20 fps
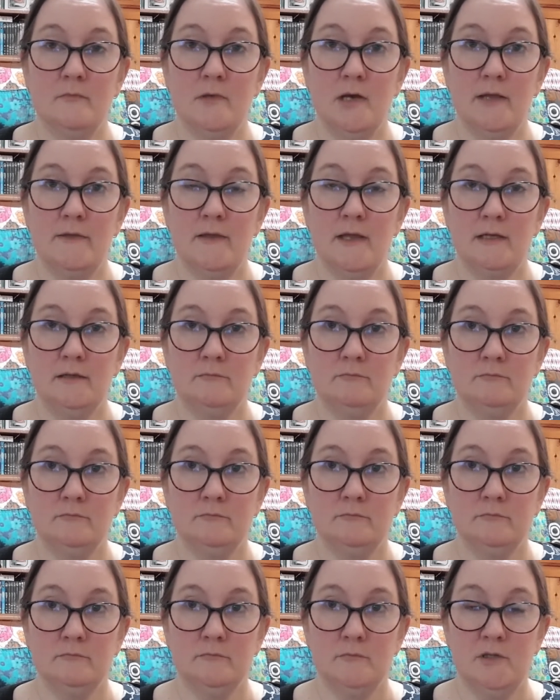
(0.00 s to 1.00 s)
And then,
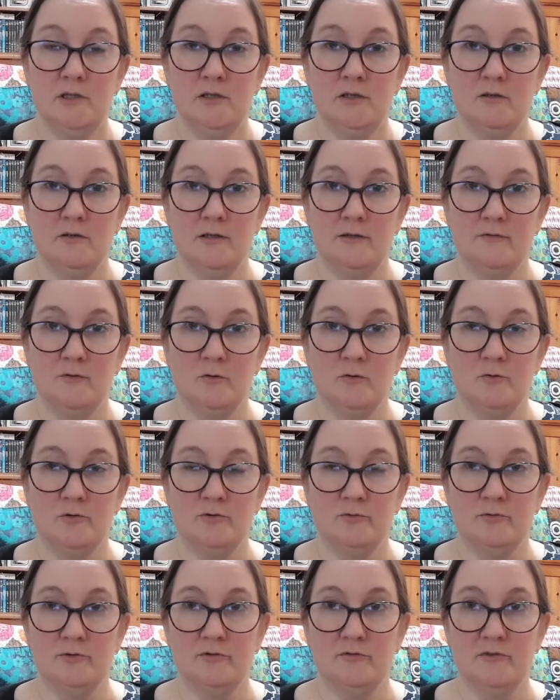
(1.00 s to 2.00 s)
you know, they've got all
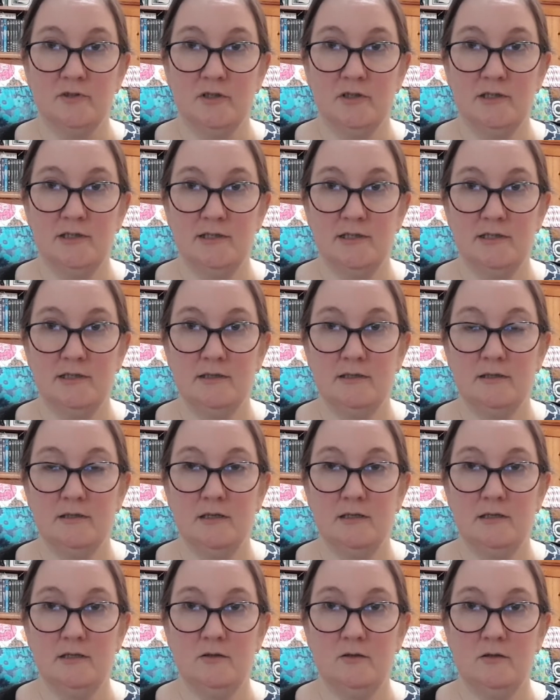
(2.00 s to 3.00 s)
sorts of sizes, and
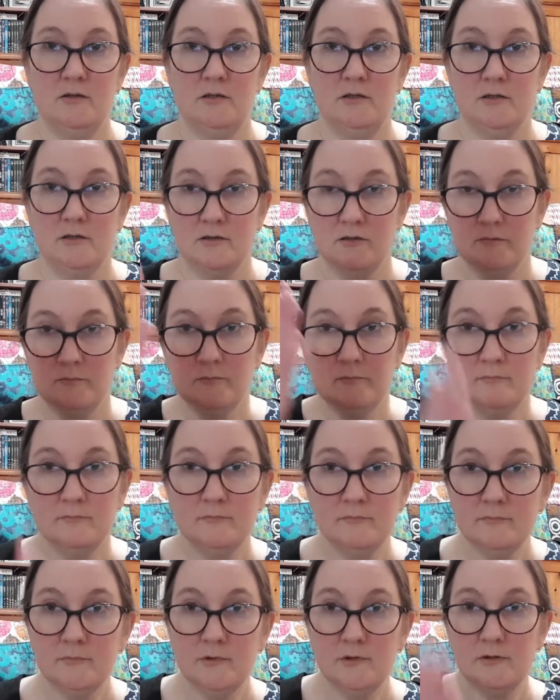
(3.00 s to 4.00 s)
then you can just
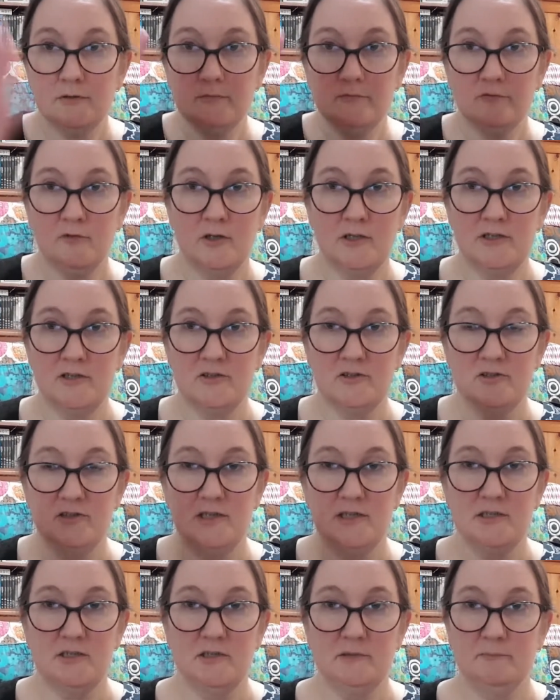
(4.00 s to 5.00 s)
find your
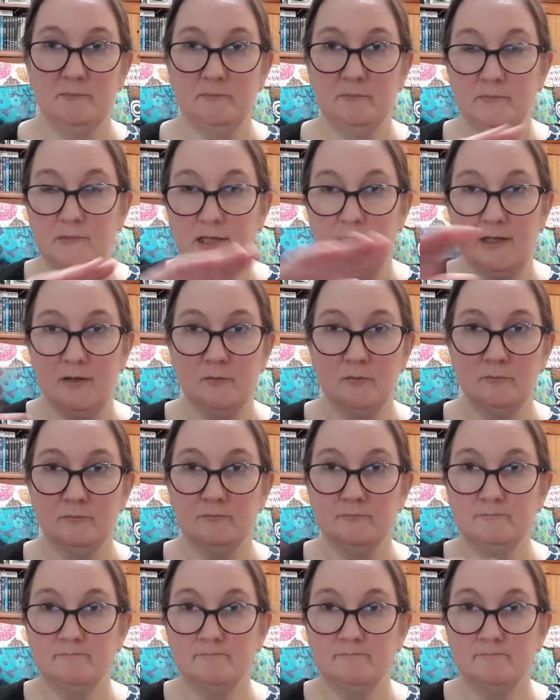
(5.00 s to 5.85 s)
stitch count